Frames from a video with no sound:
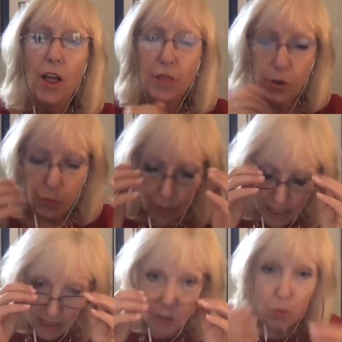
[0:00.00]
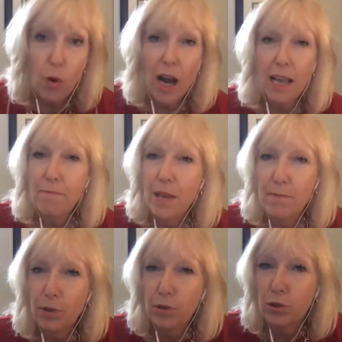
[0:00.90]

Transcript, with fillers: The reason why people